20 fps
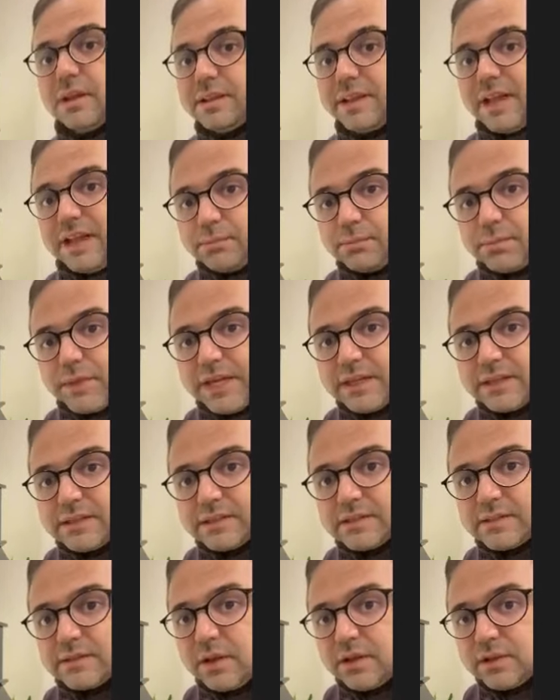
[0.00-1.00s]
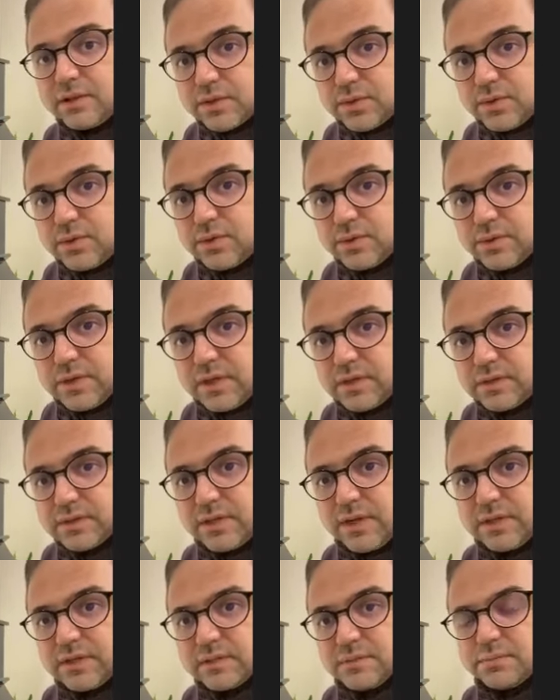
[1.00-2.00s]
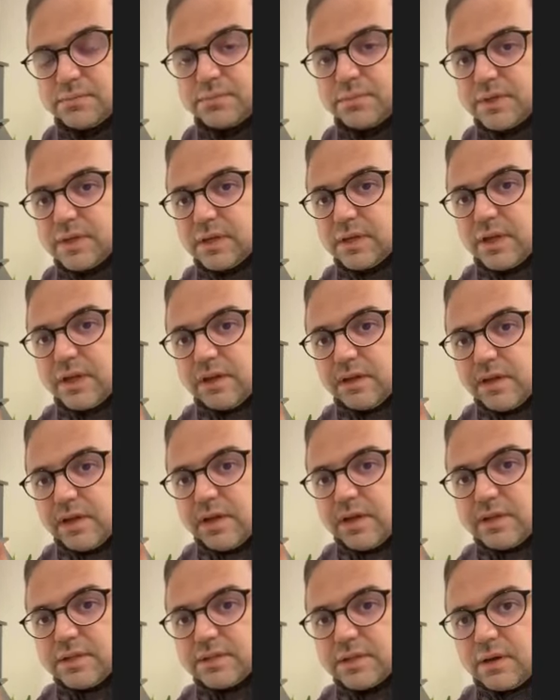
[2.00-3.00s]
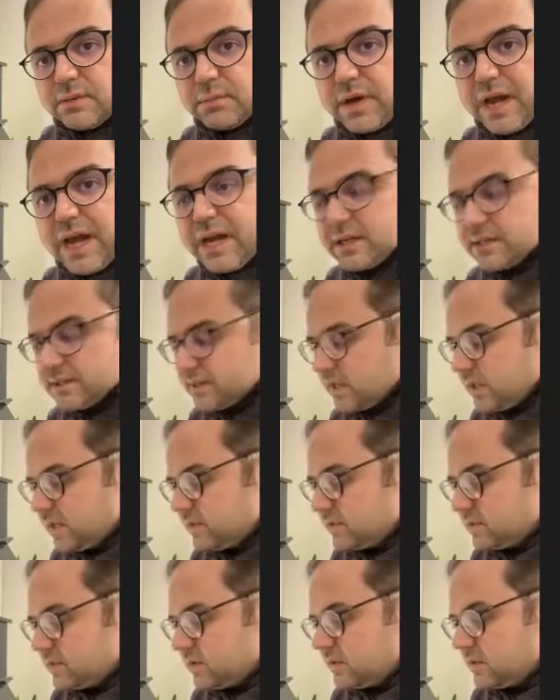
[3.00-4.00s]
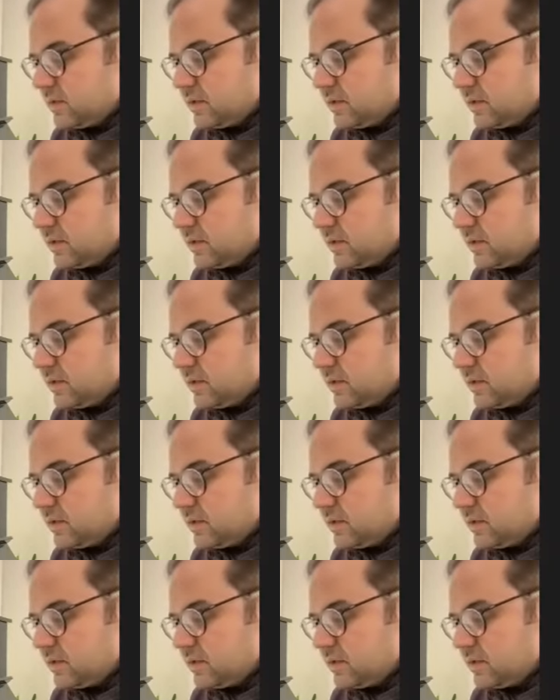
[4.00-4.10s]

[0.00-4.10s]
that makes not good. That sounds make some accent.